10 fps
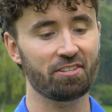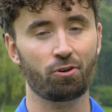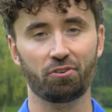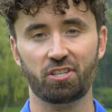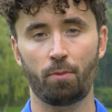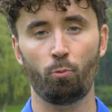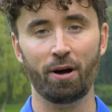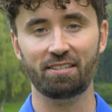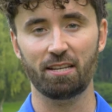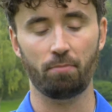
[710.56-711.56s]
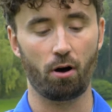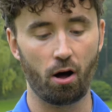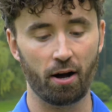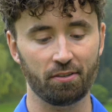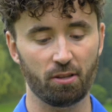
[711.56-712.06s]
it's got some weighting
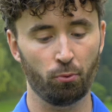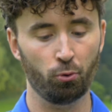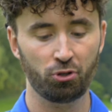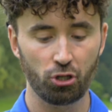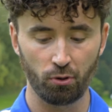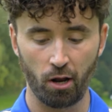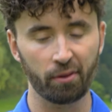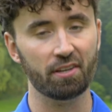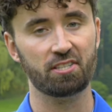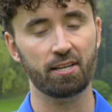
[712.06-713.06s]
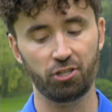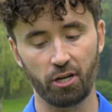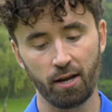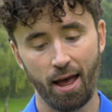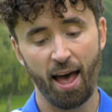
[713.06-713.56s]
behind the ball to lower the
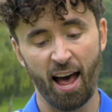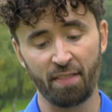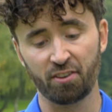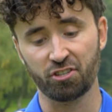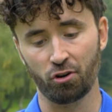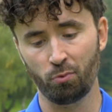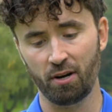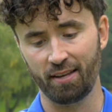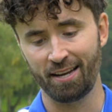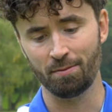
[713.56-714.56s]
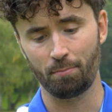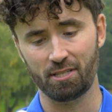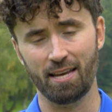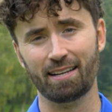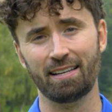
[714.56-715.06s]
CG, and the sole width isn't
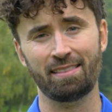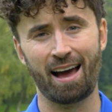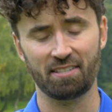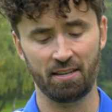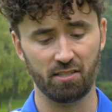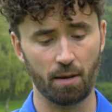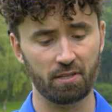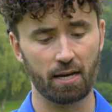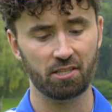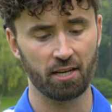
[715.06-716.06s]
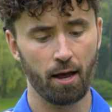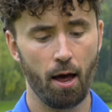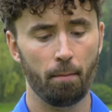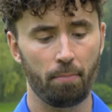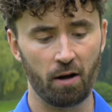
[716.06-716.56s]
particularly that intimidating,
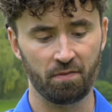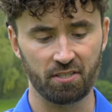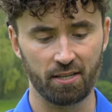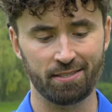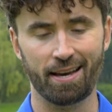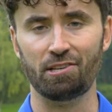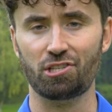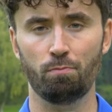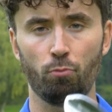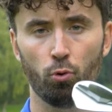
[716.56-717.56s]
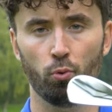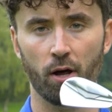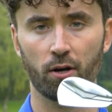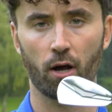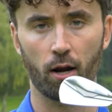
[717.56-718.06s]
but this is a
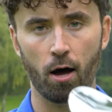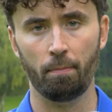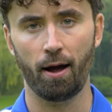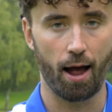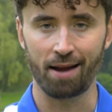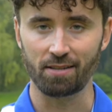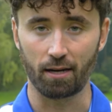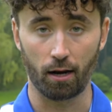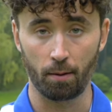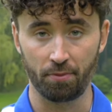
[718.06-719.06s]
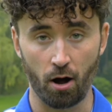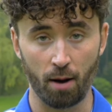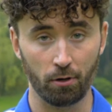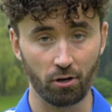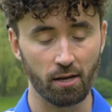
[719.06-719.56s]
small club, and a club that
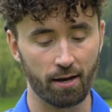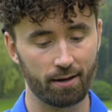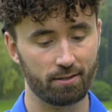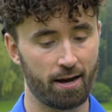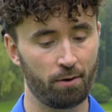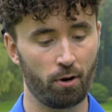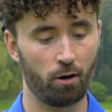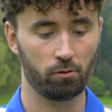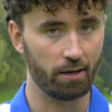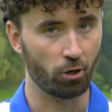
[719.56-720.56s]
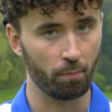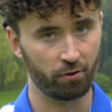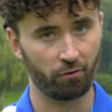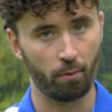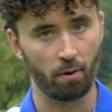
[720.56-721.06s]
I'm looking at, and well, it could be
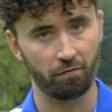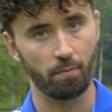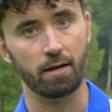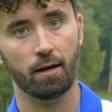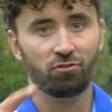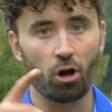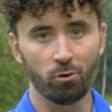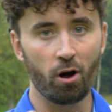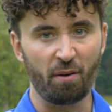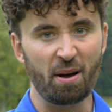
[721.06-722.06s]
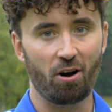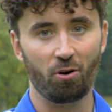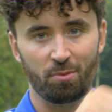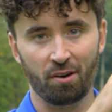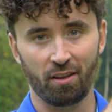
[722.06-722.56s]
the right one for me. Don't know if I made a
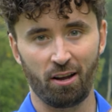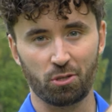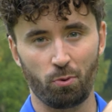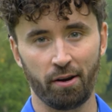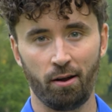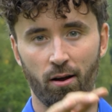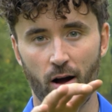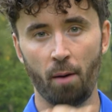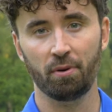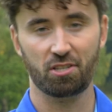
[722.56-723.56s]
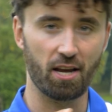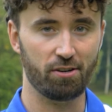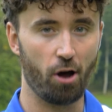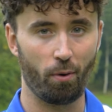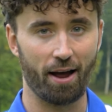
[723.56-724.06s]
hole in one in the last one. I'm gonna say
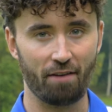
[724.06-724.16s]
no, I